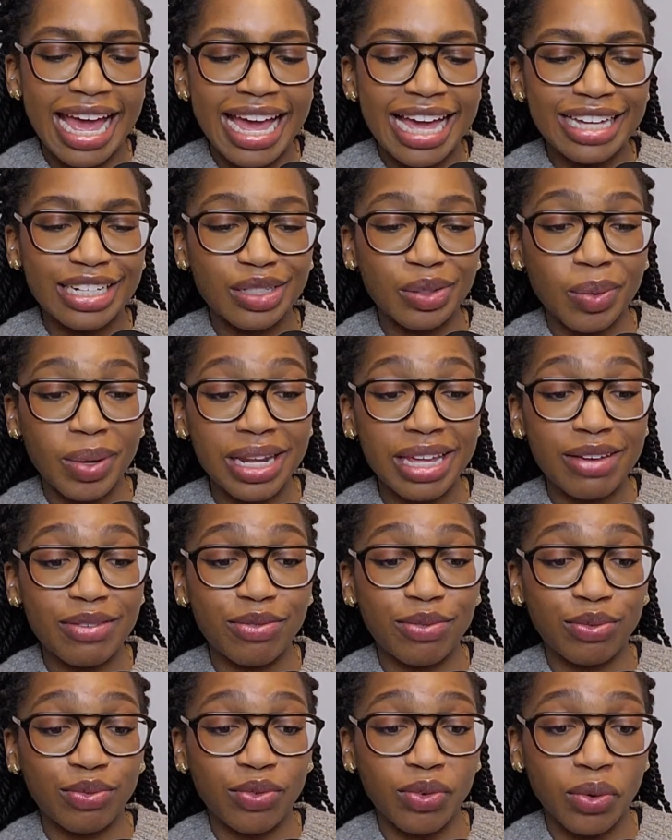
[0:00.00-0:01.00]

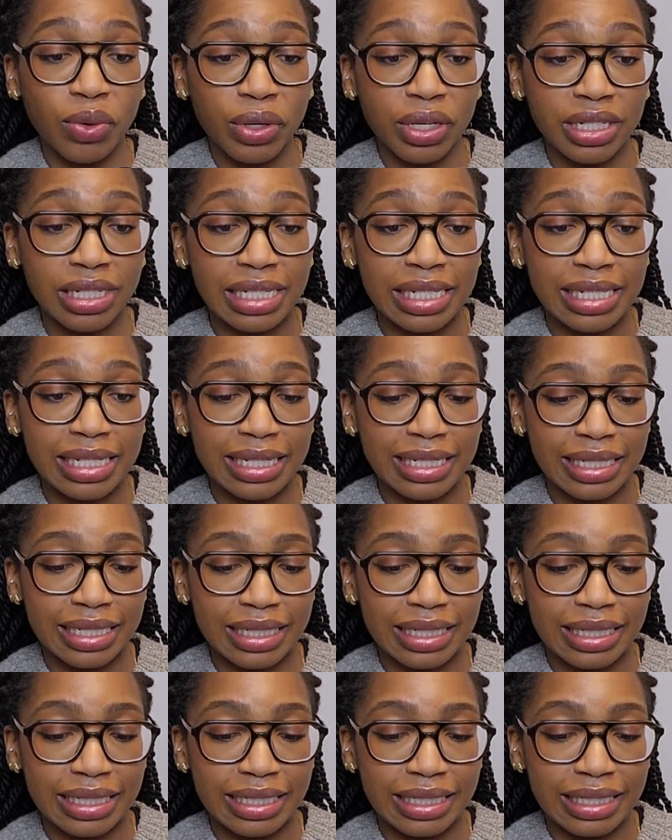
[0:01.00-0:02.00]
24
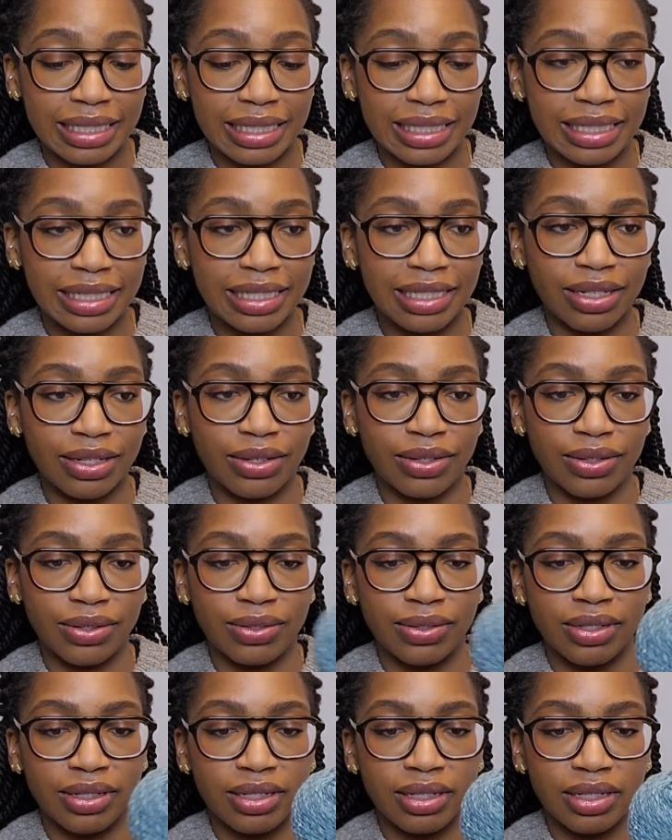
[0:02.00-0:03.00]
stitches.
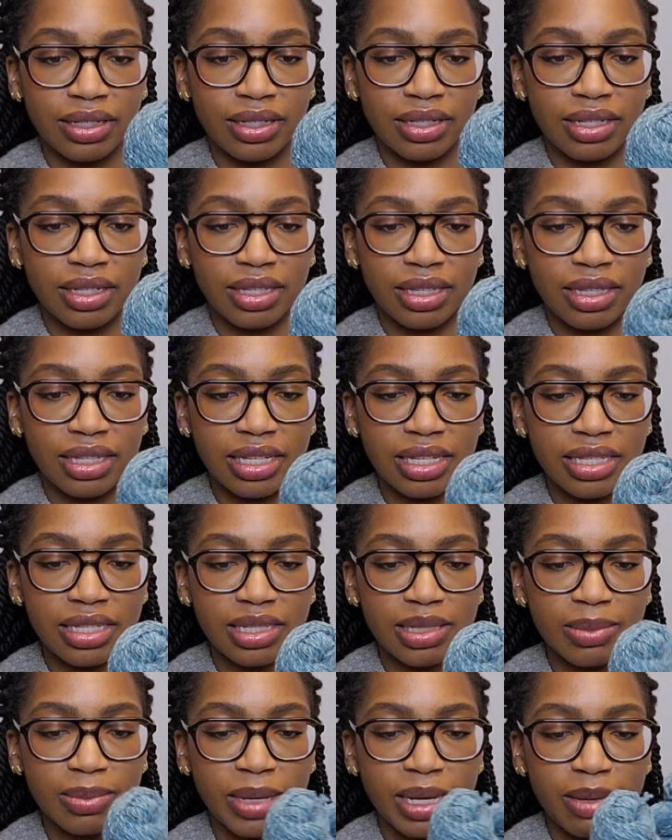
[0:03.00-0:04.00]
So this
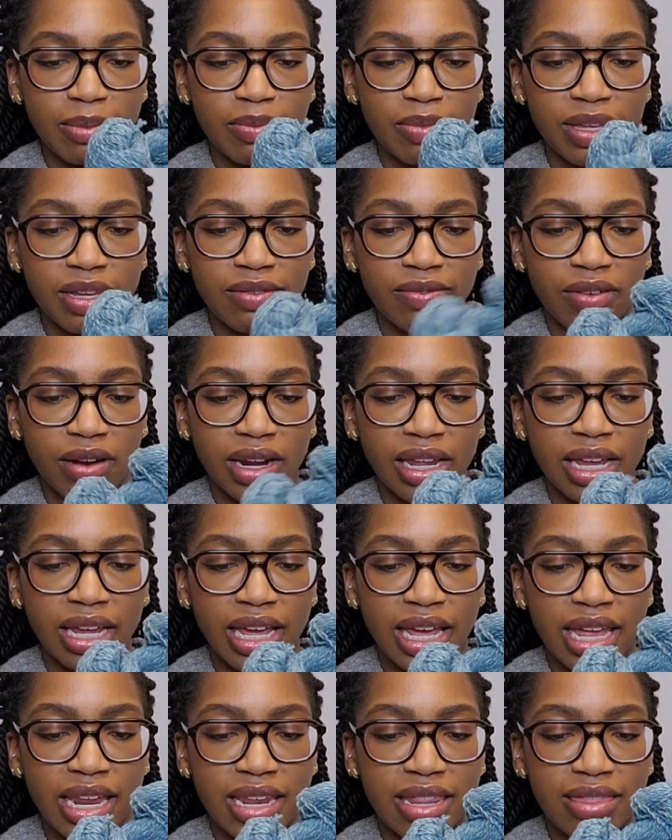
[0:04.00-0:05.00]
might be running
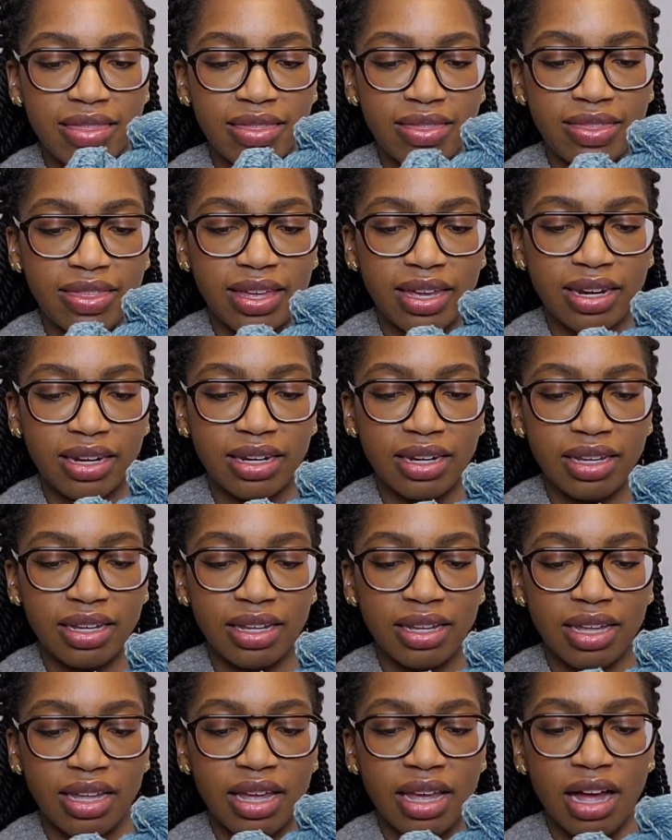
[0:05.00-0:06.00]
it thin.
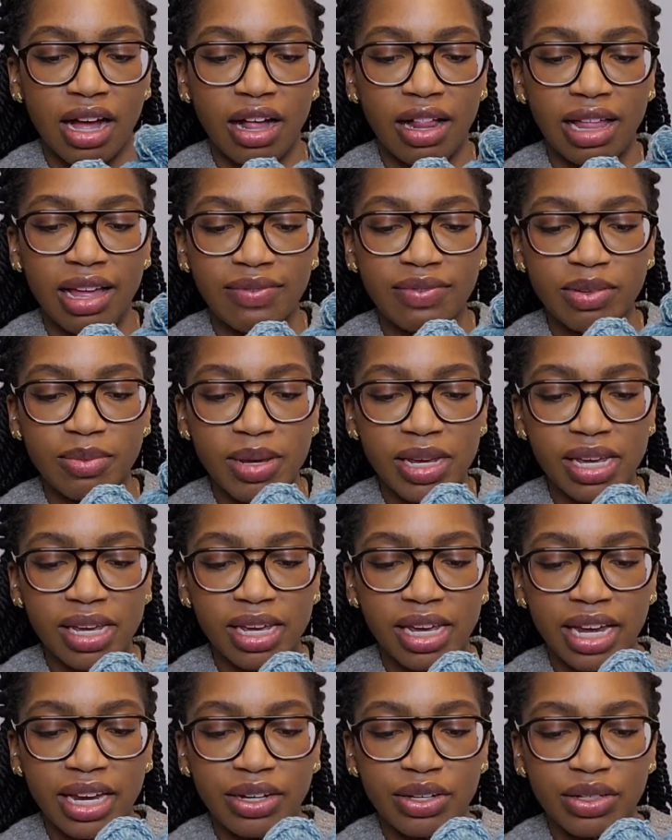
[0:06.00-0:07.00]
I'll have to make a
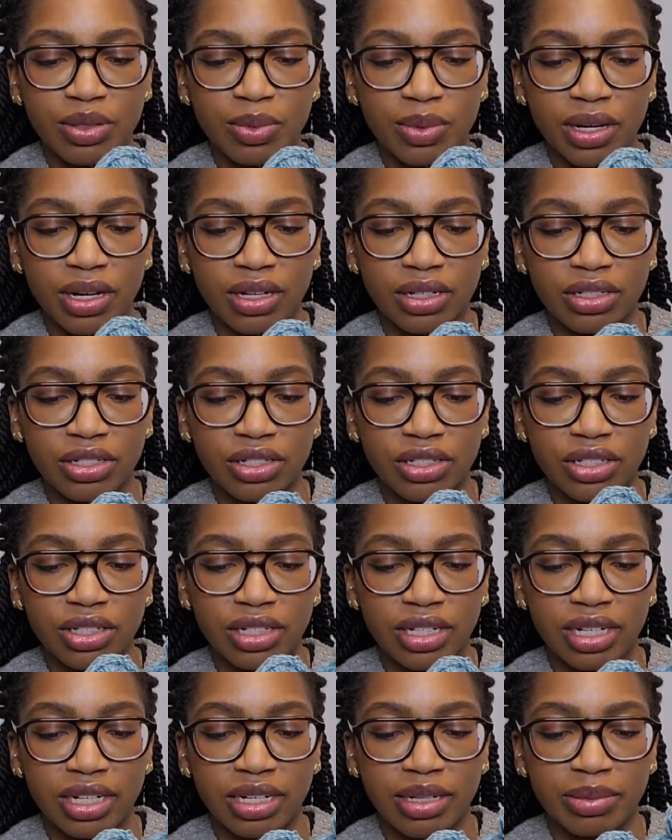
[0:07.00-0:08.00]
gauge swatch
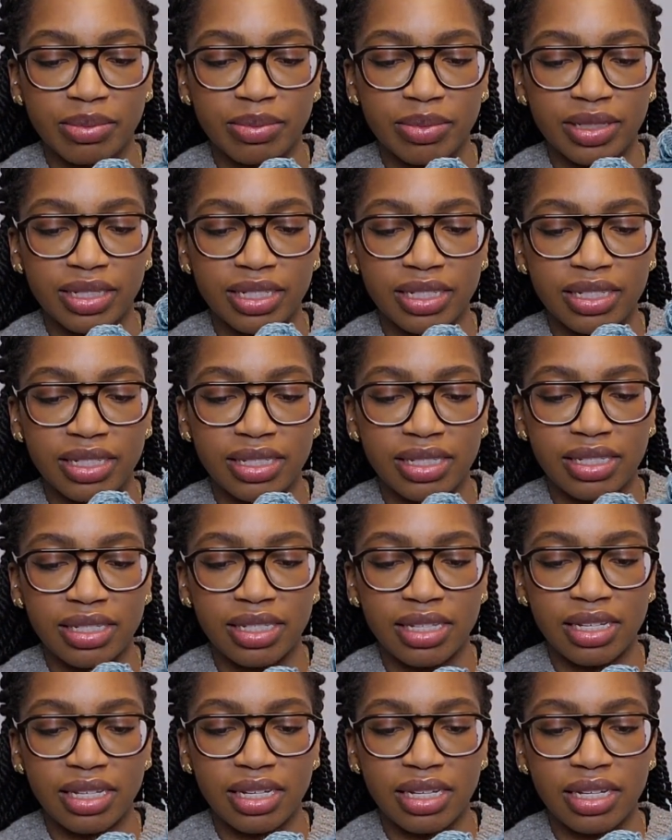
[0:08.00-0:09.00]
to
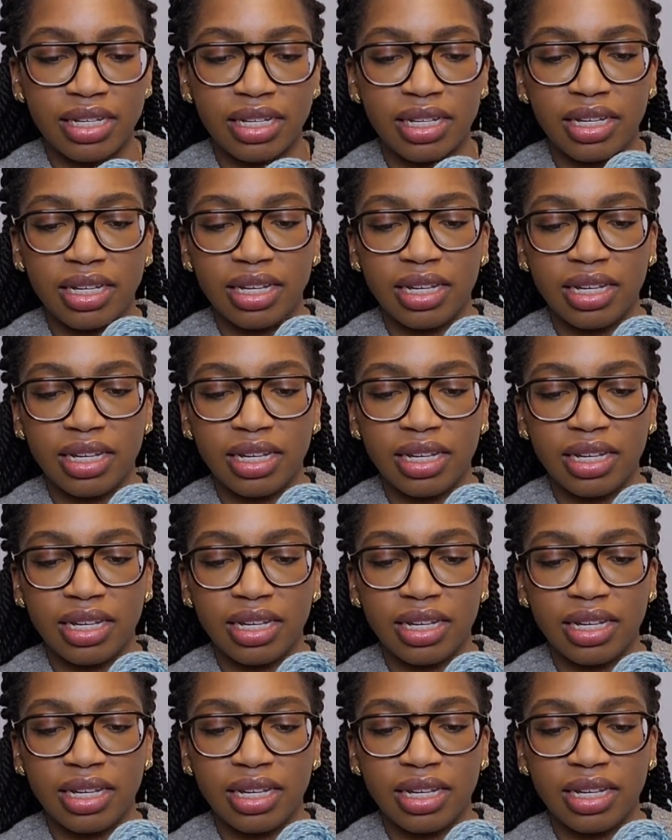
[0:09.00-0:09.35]
see